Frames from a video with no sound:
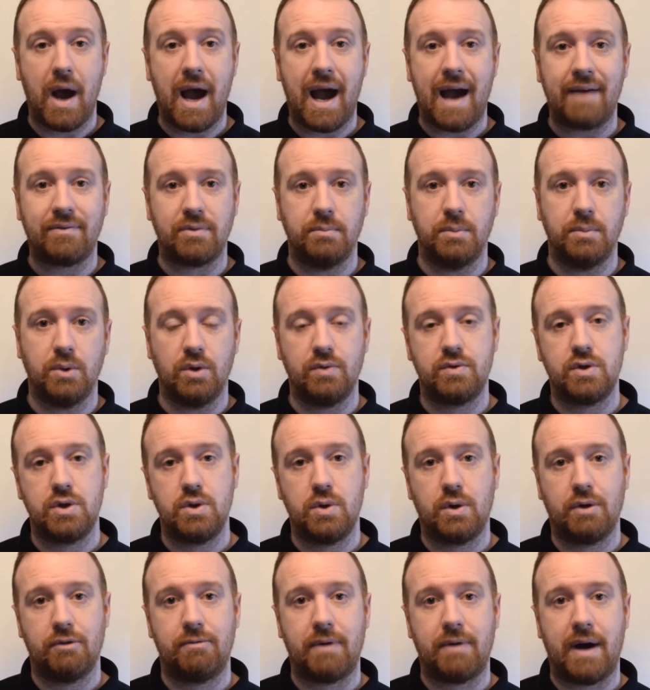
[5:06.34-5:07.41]
you haven't moved,
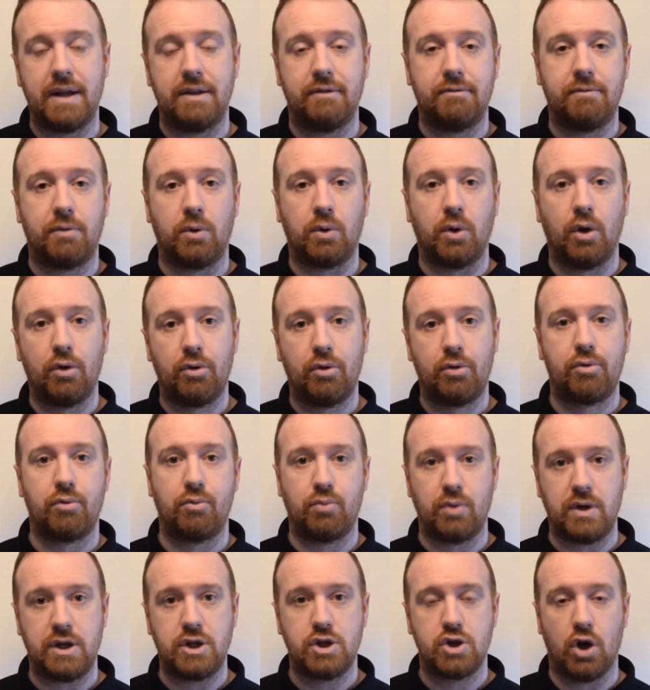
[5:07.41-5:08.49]
you can fire the full
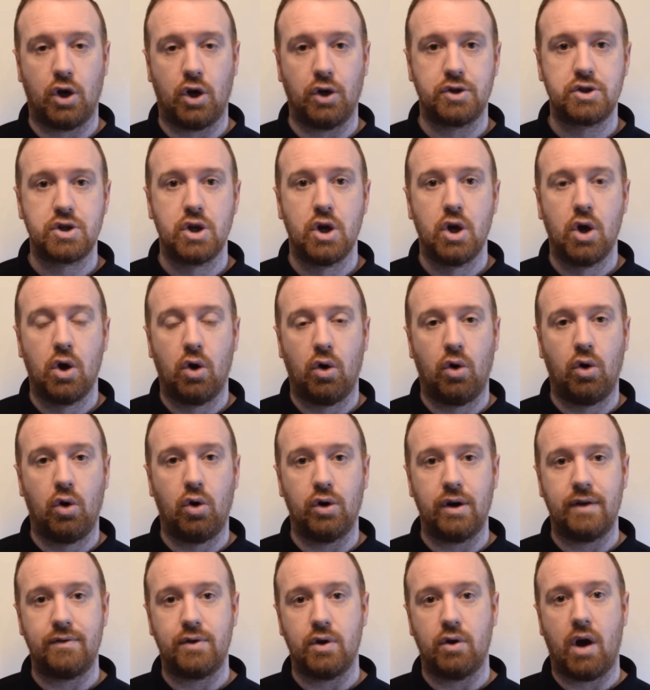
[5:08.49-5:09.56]
3 shots,
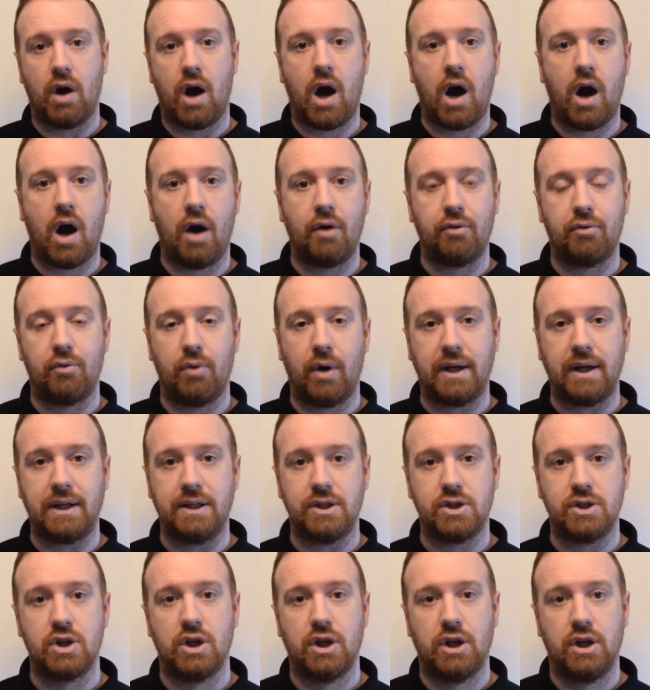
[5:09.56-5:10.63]
or if you're at half
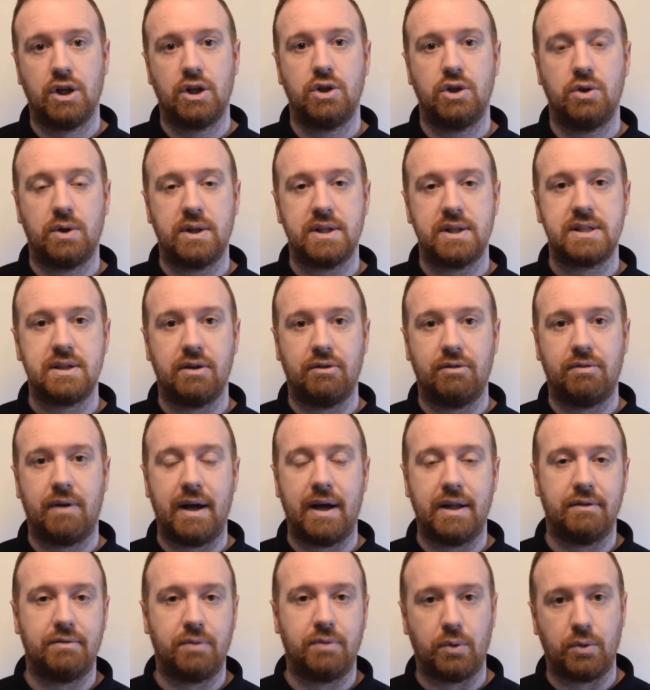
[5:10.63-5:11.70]
range, you can still
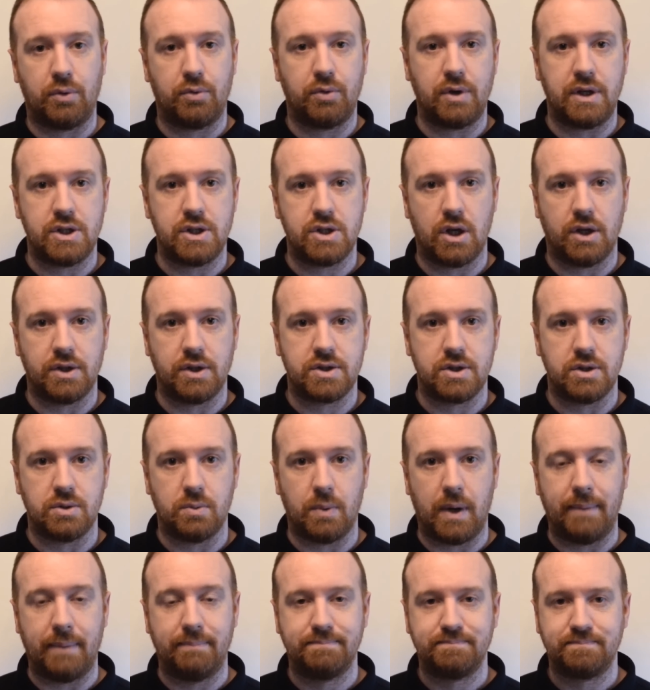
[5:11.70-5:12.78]
fire the full 3 shots as
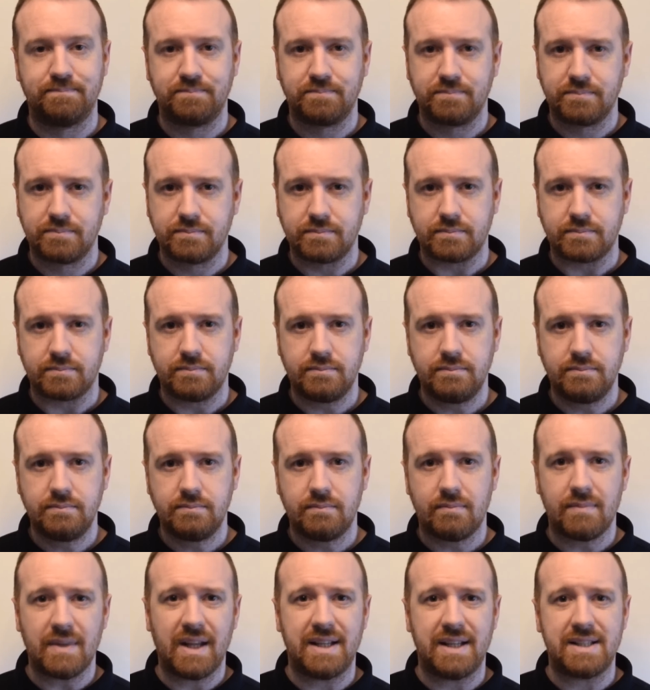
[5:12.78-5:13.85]
well.
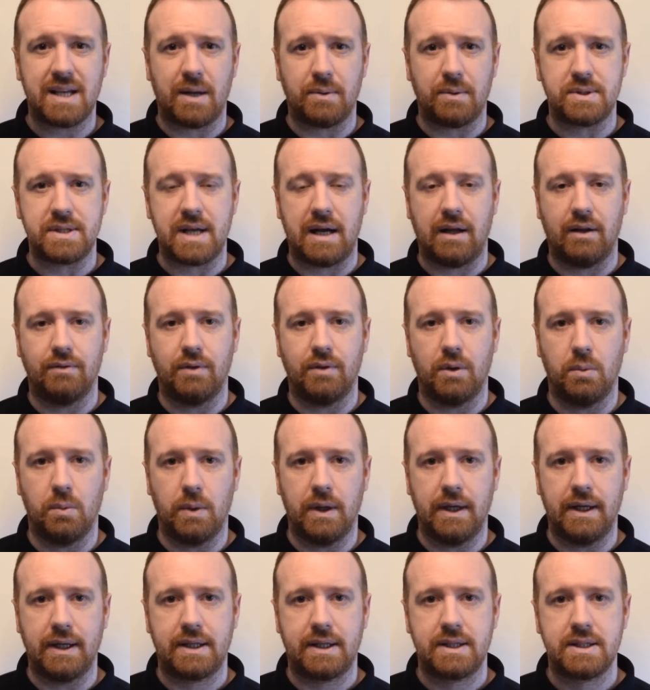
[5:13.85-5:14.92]
That's how salvo
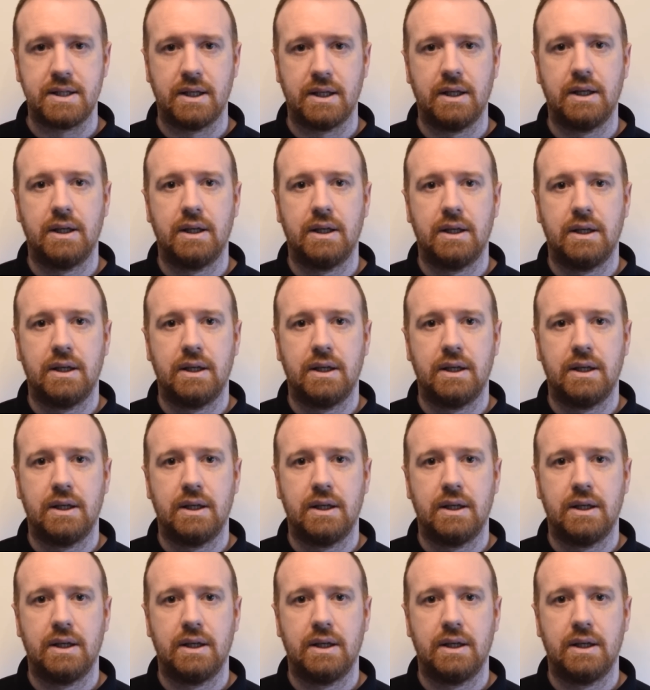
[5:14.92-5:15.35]
works.